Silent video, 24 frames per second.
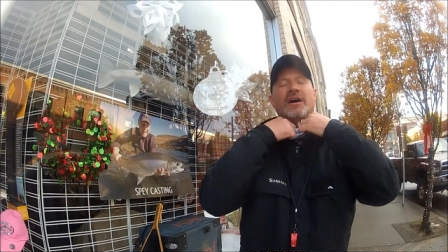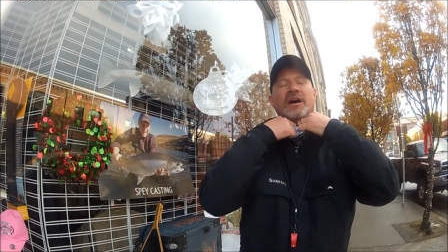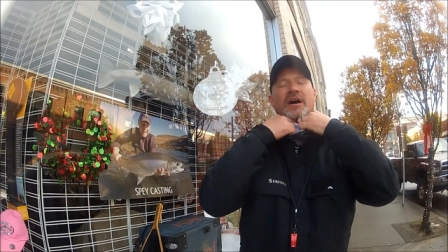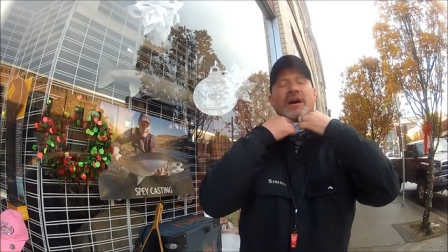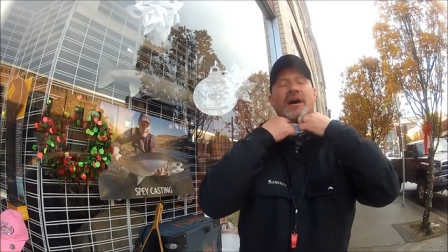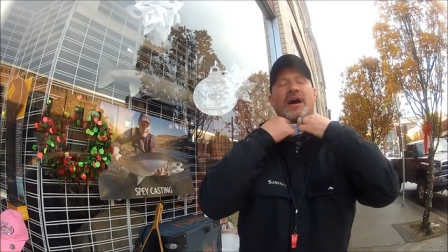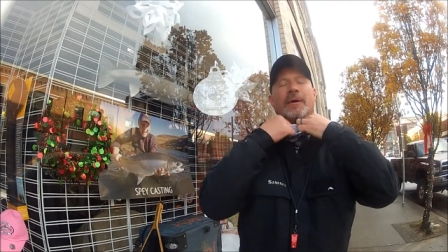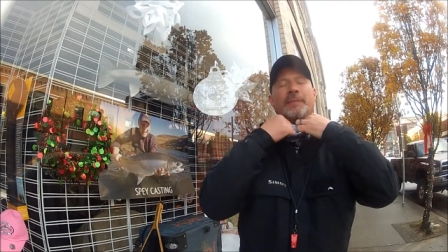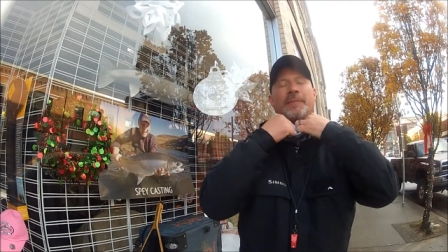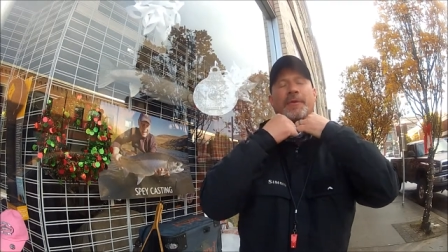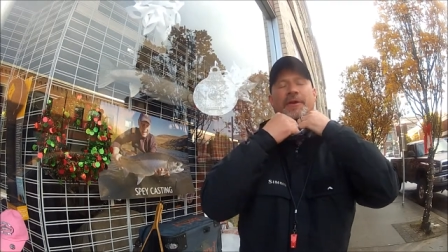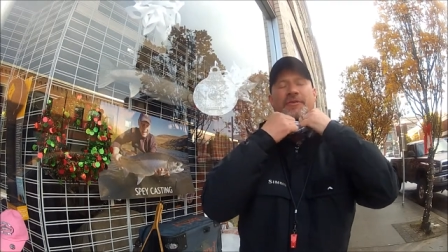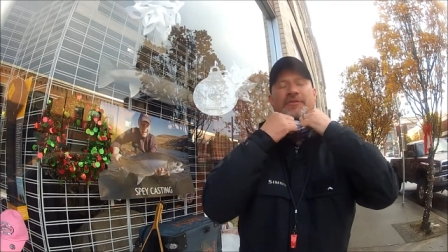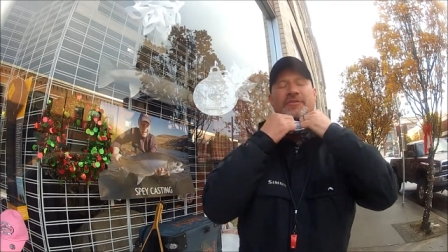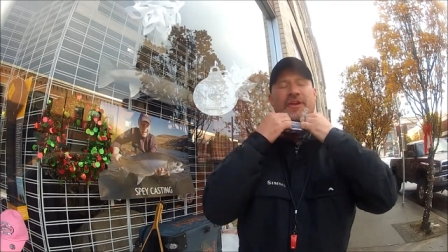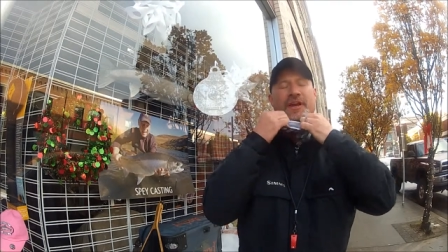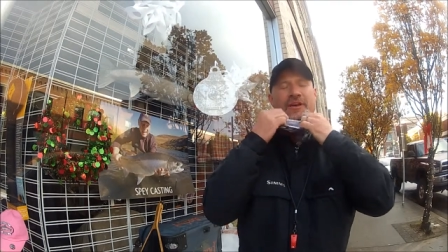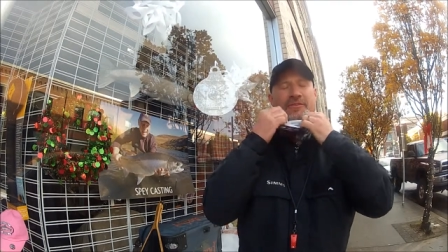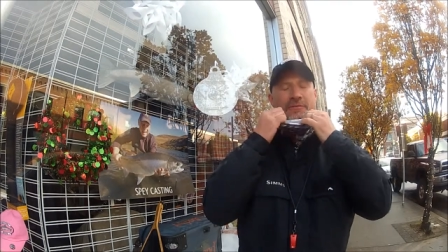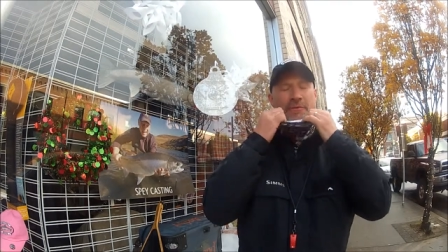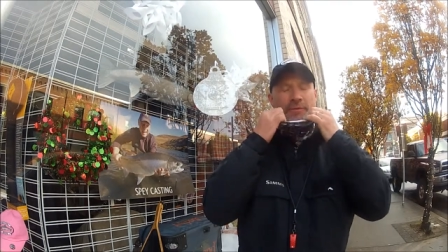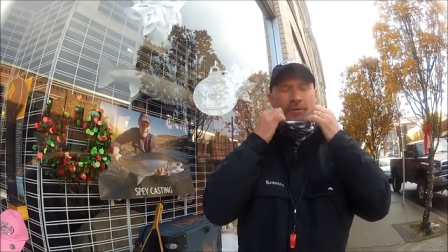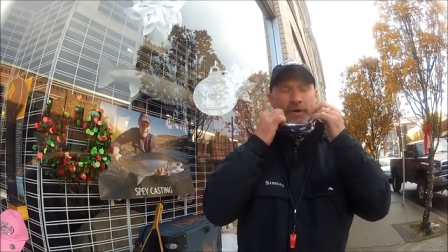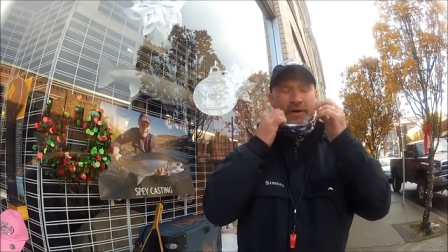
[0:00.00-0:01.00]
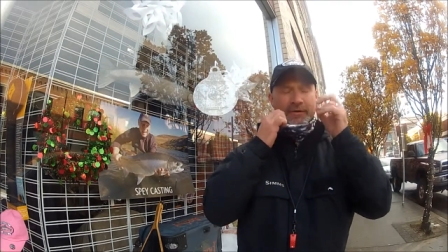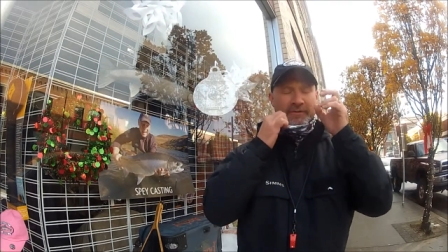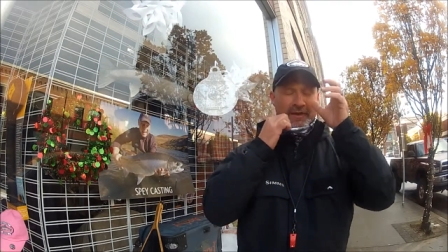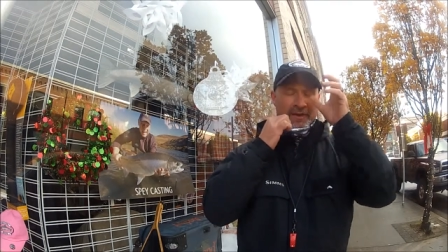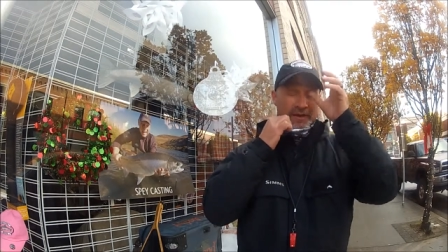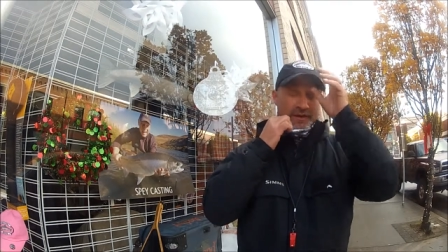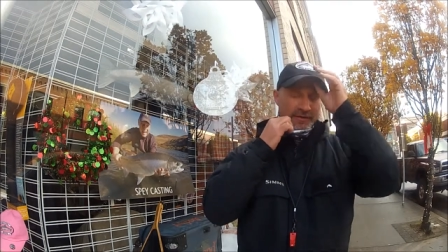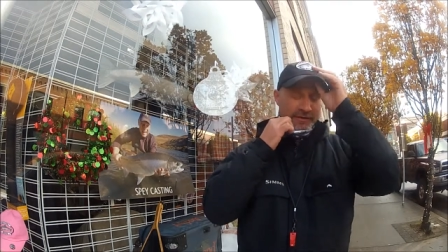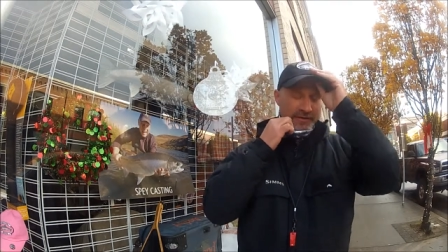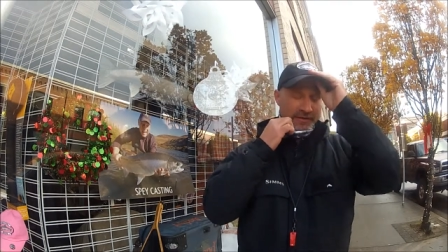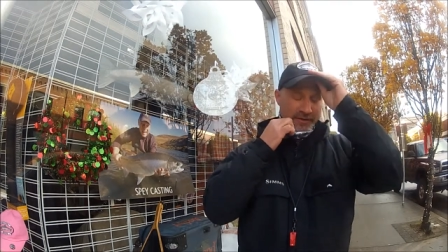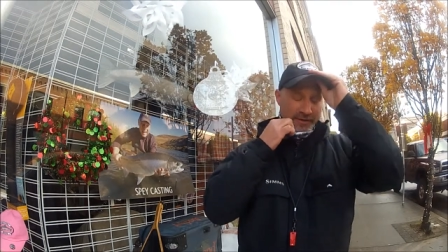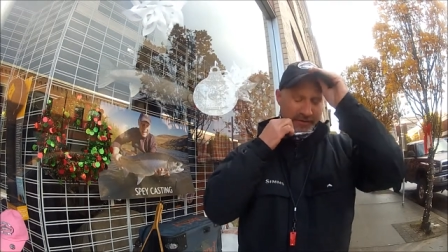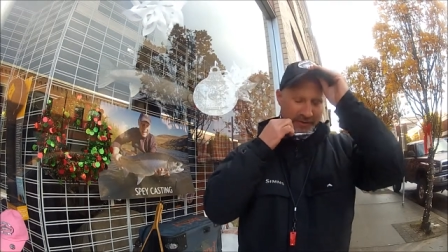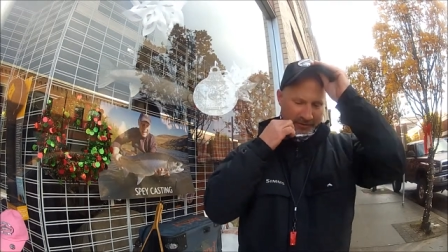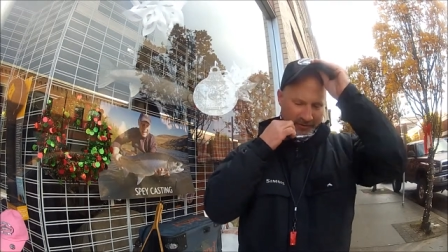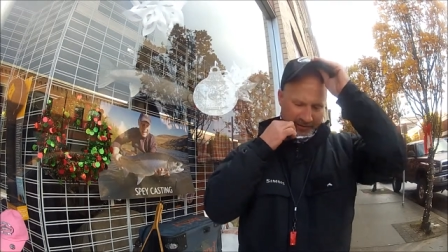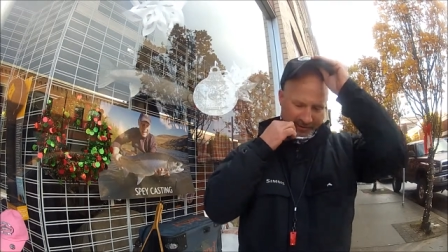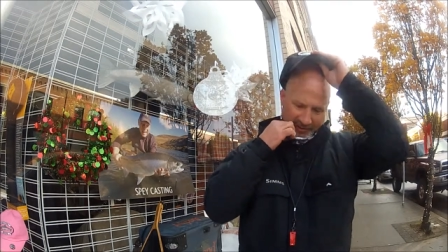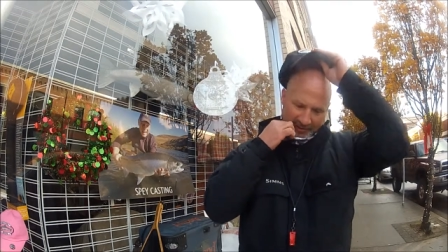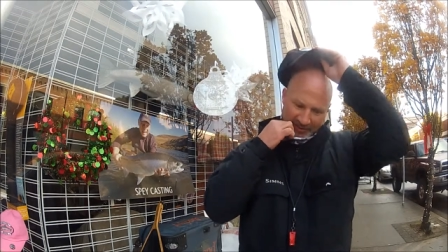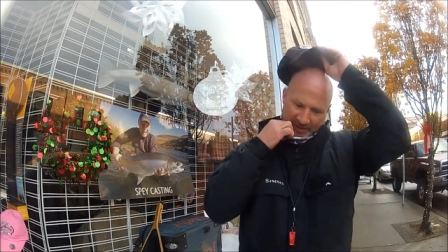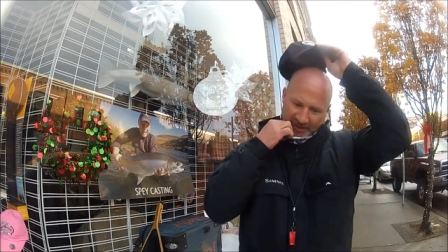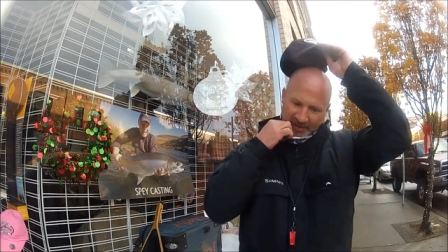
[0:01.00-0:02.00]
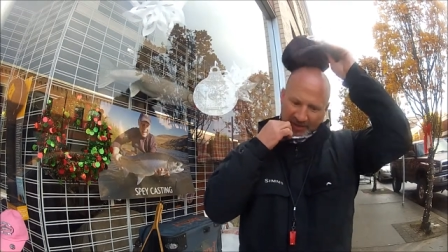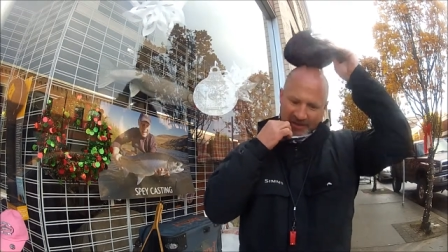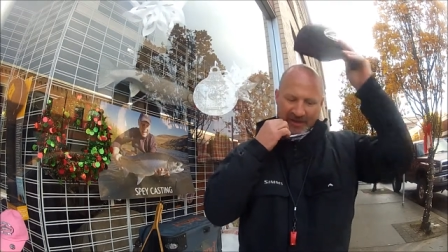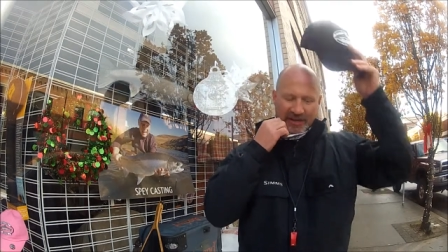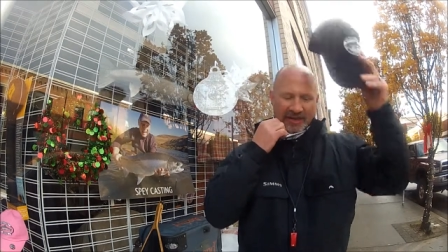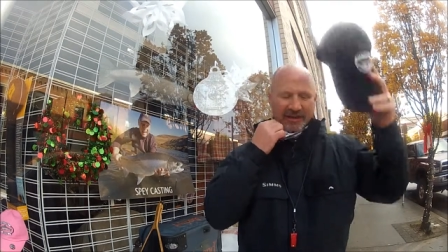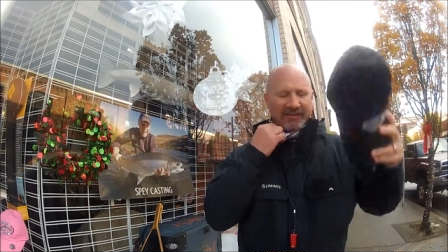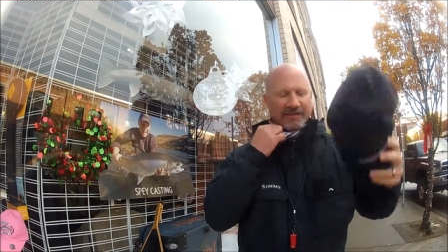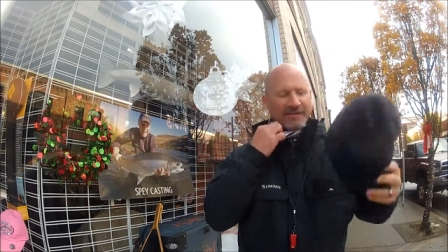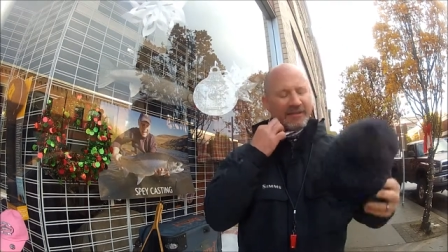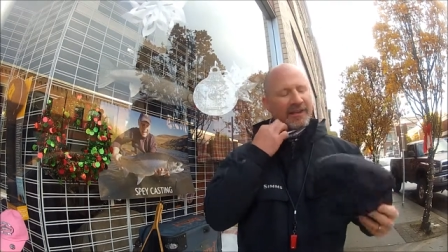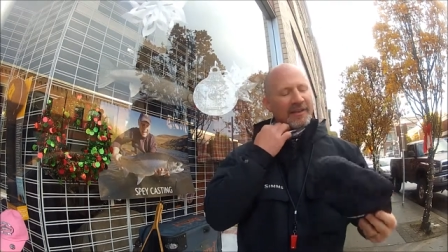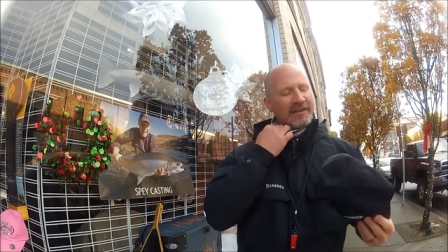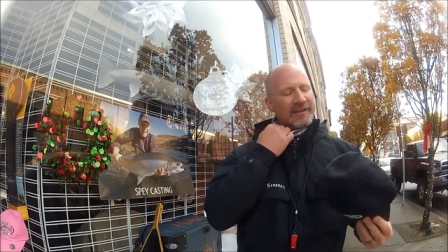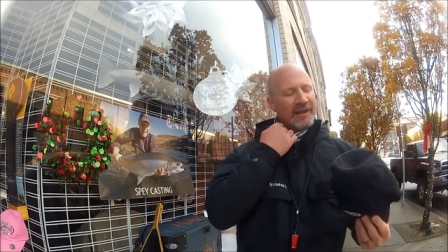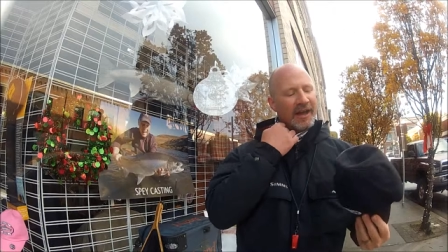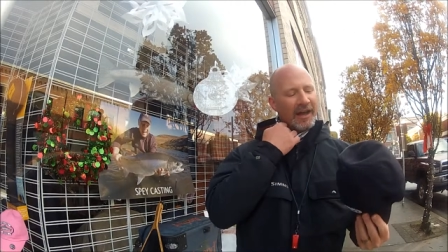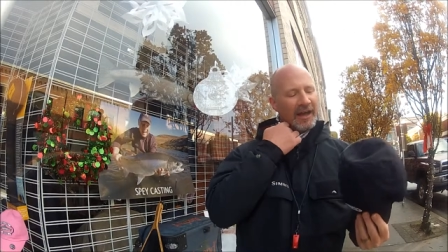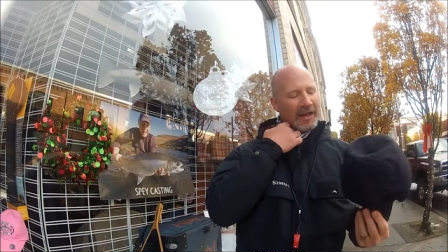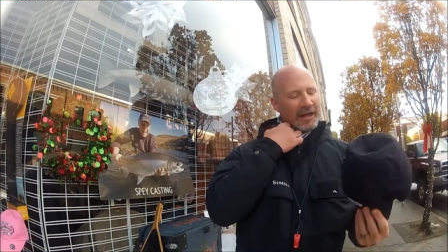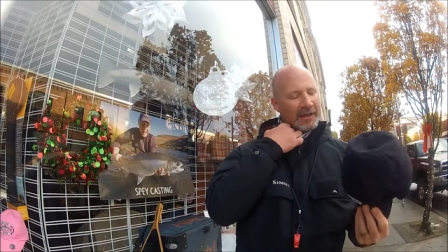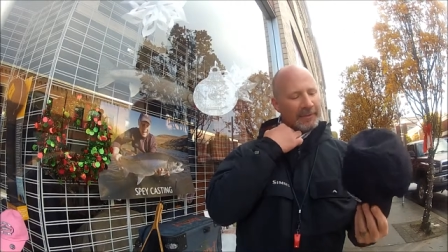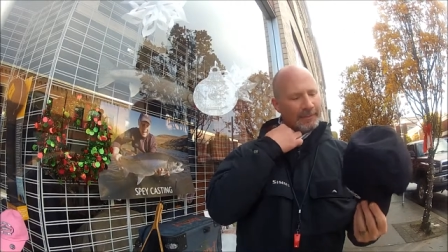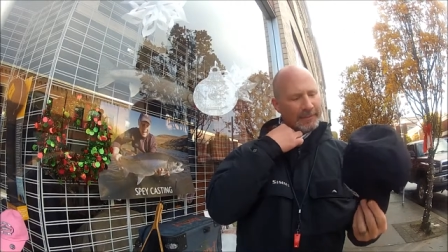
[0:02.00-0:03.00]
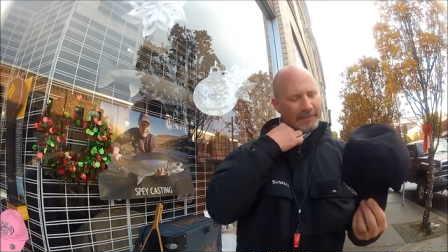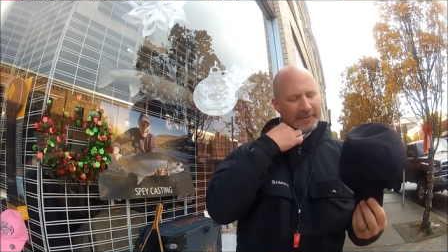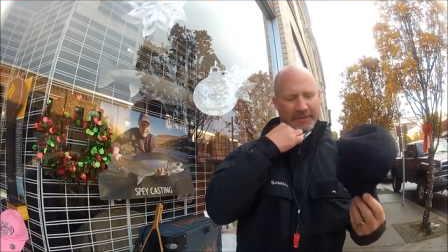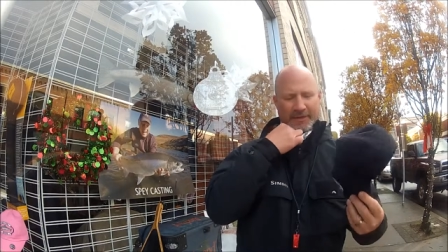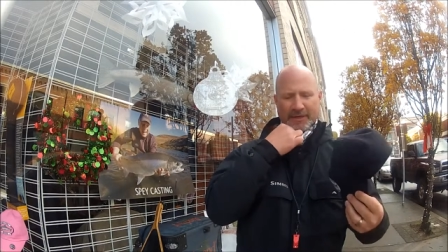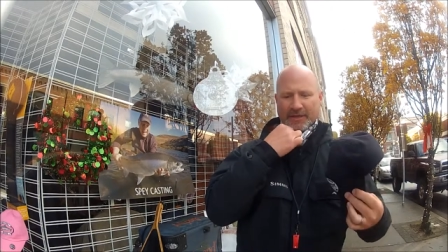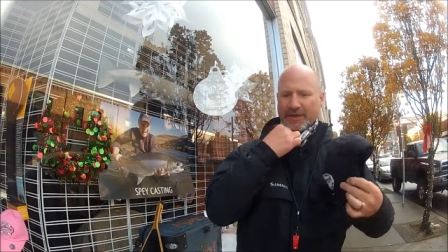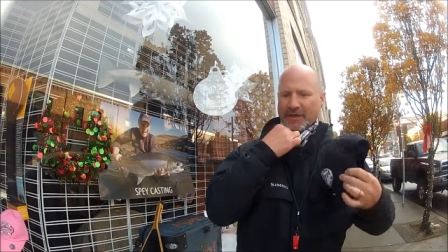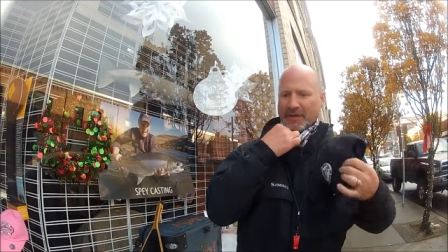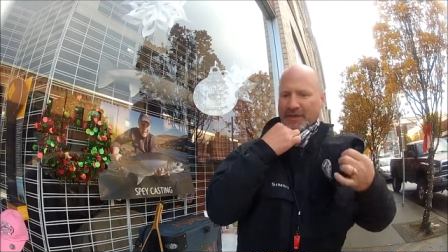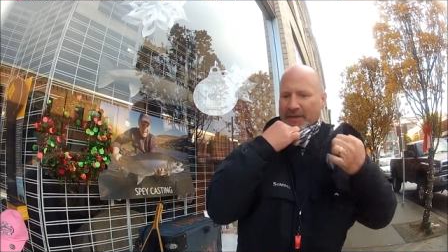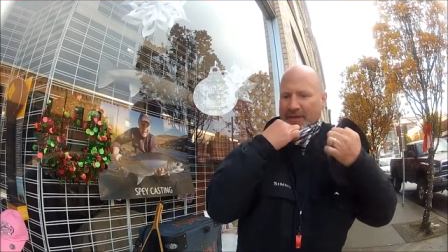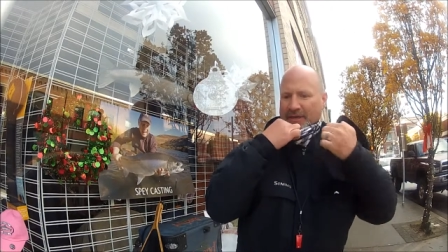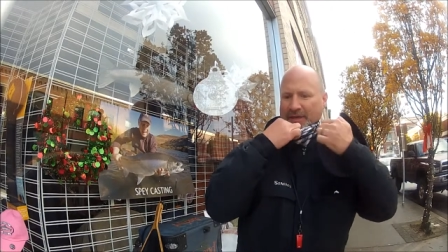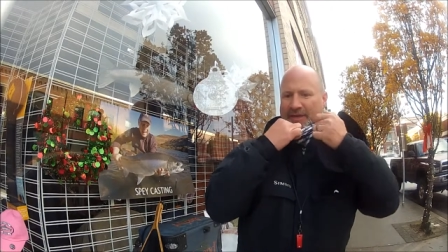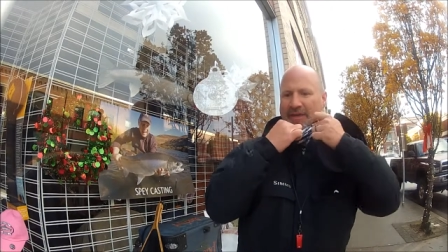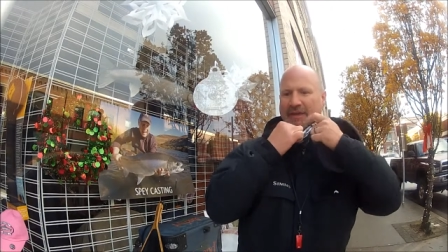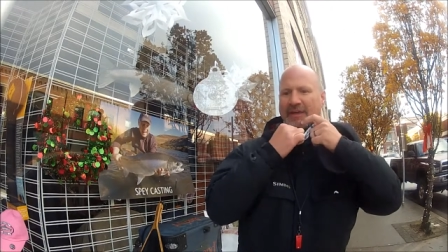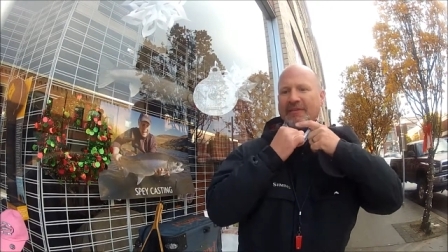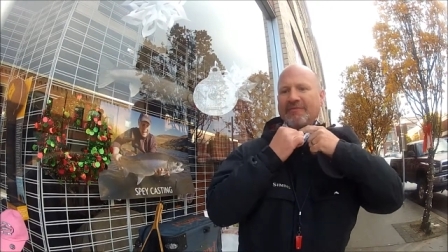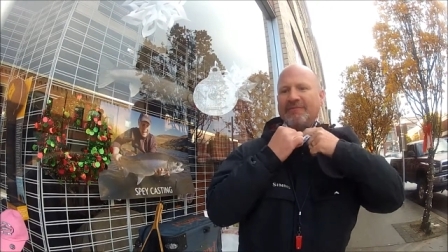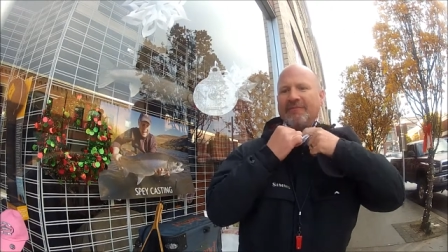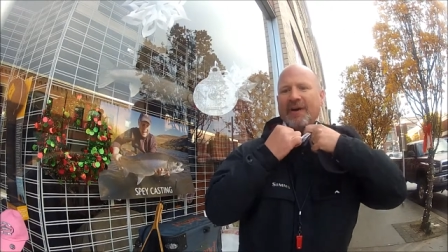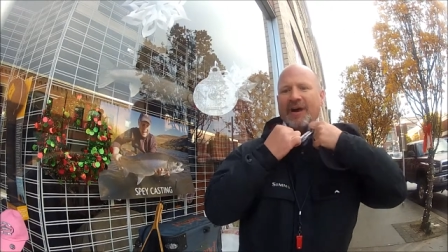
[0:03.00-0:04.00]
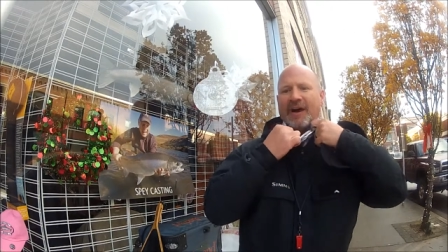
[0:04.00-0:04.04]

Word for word: Um, there's several other uses, and sometimes if